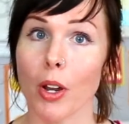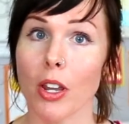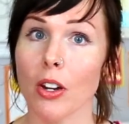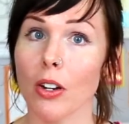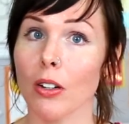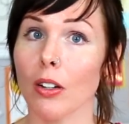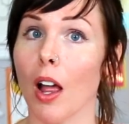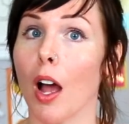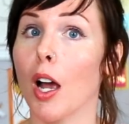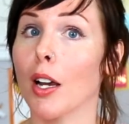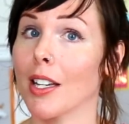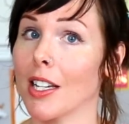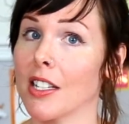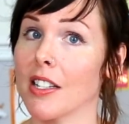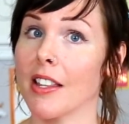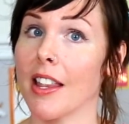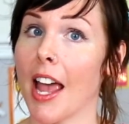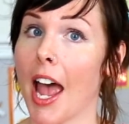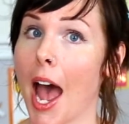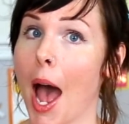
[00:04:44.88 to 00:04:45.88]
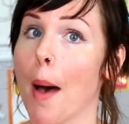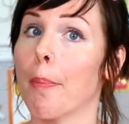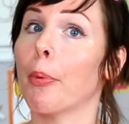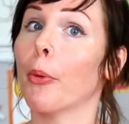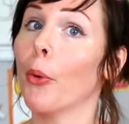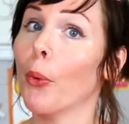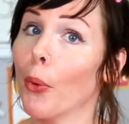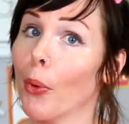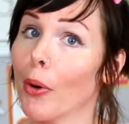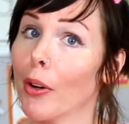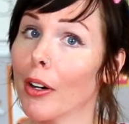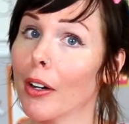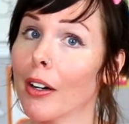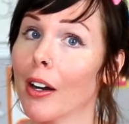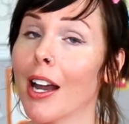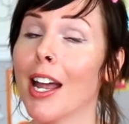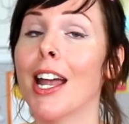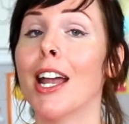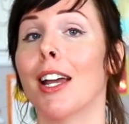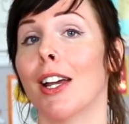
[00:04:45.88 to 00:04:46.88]
when you're logged into the app,
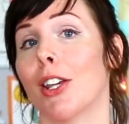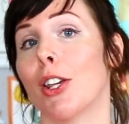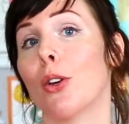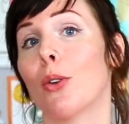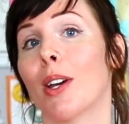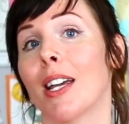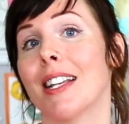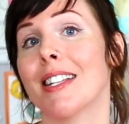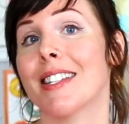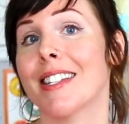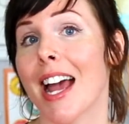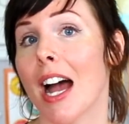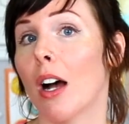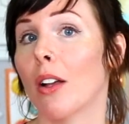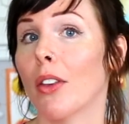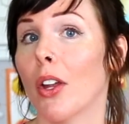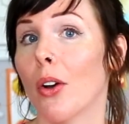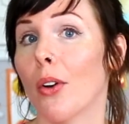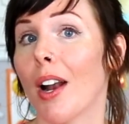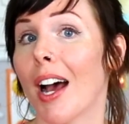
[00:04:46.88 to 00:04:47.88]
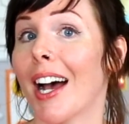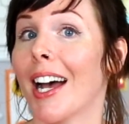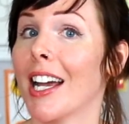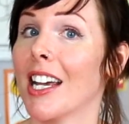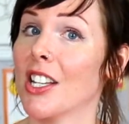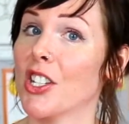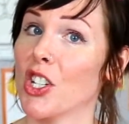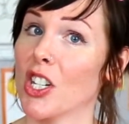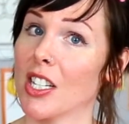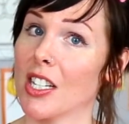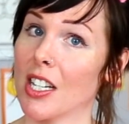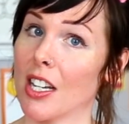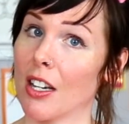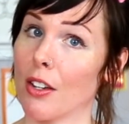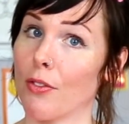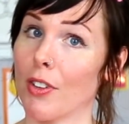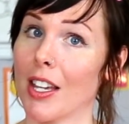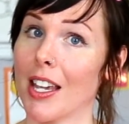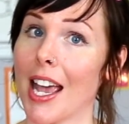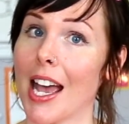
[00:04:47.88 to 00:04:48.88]
or you can download
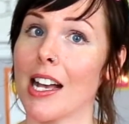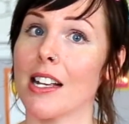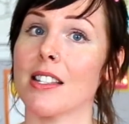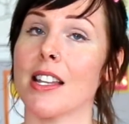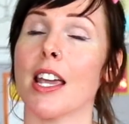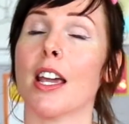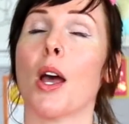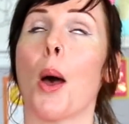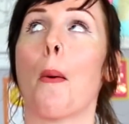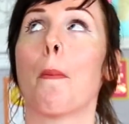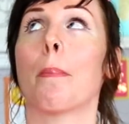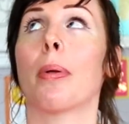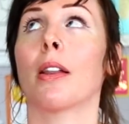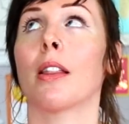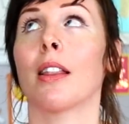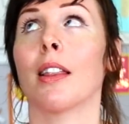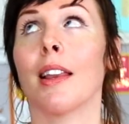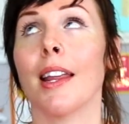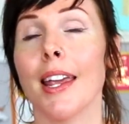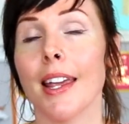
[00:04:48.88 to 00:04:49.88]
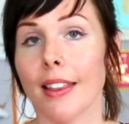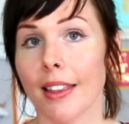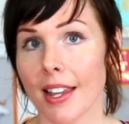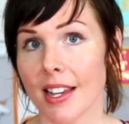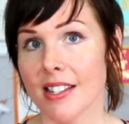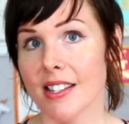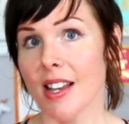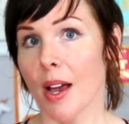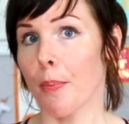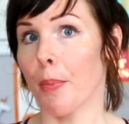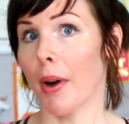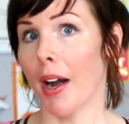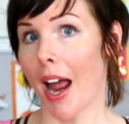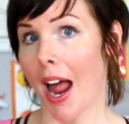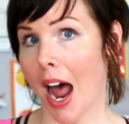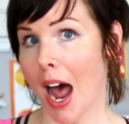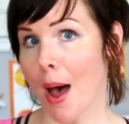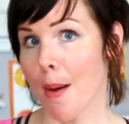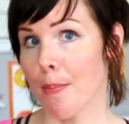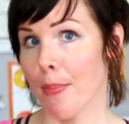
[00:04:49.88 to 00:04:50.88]
IGTV as a completely separate
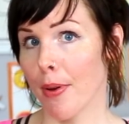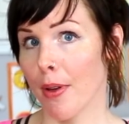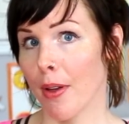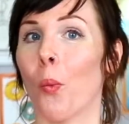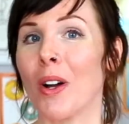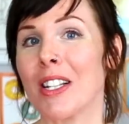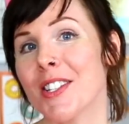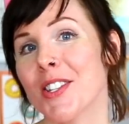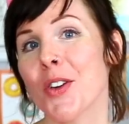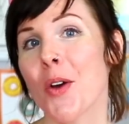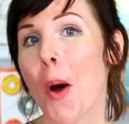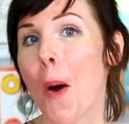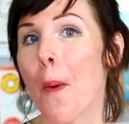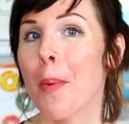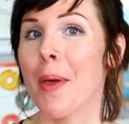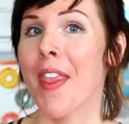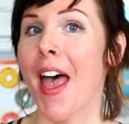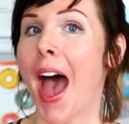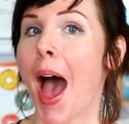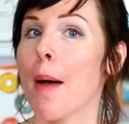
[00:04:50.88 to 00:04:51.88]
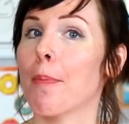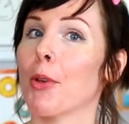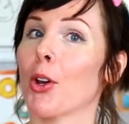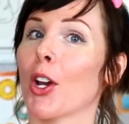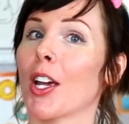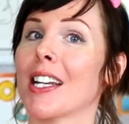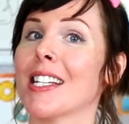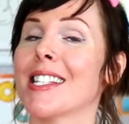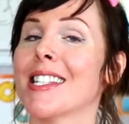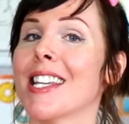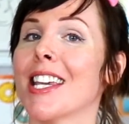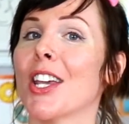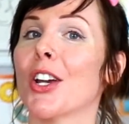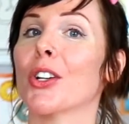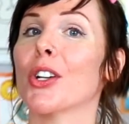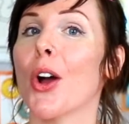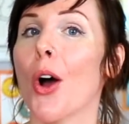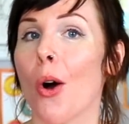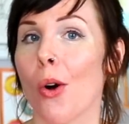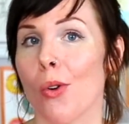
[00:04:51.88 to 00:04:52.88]
app. Once you open the app, you're gonna see
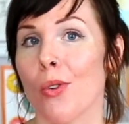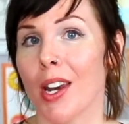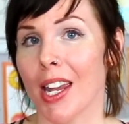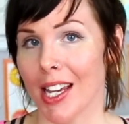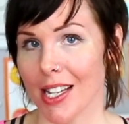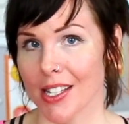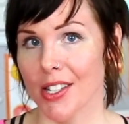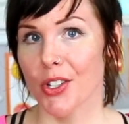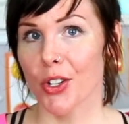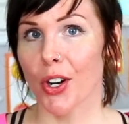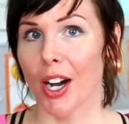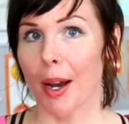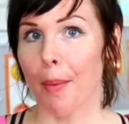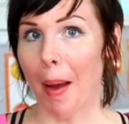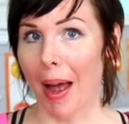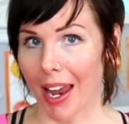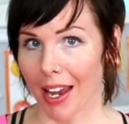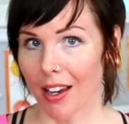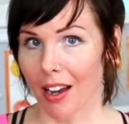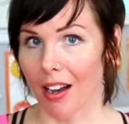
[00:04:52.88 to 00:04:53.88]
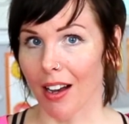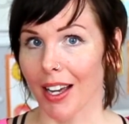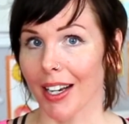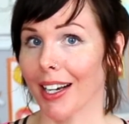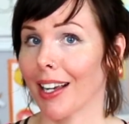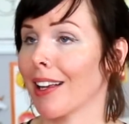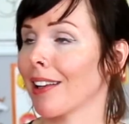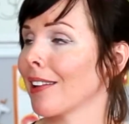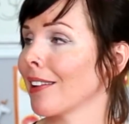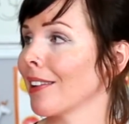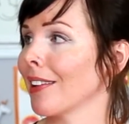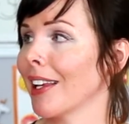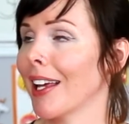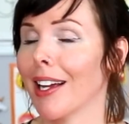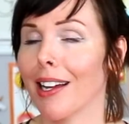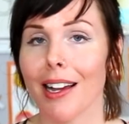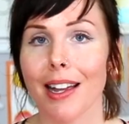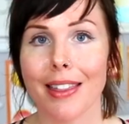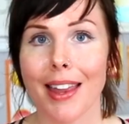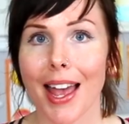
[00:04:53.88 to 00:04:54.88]
your own Instagram icon.
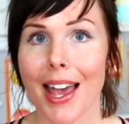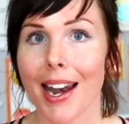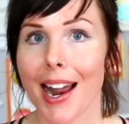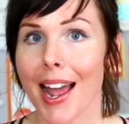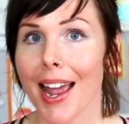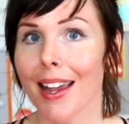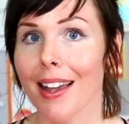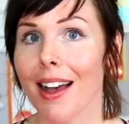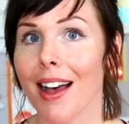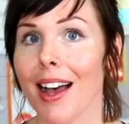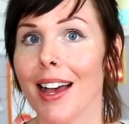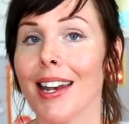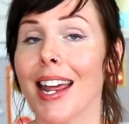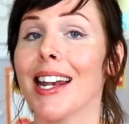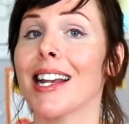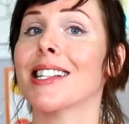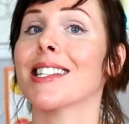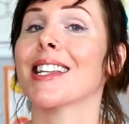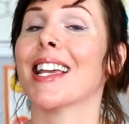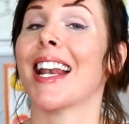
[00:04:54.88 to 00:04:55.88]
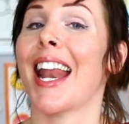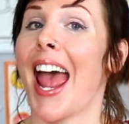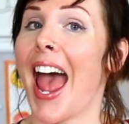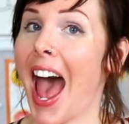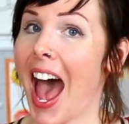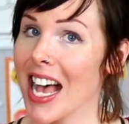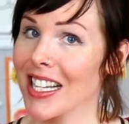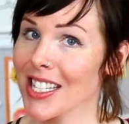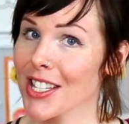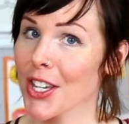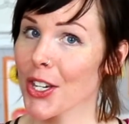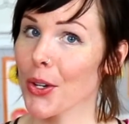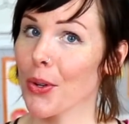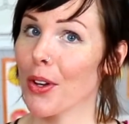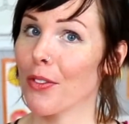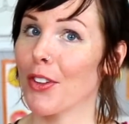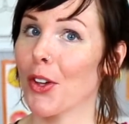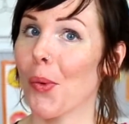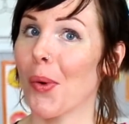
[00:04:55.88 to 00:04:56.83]
Click on that icon and it's gonna ask you if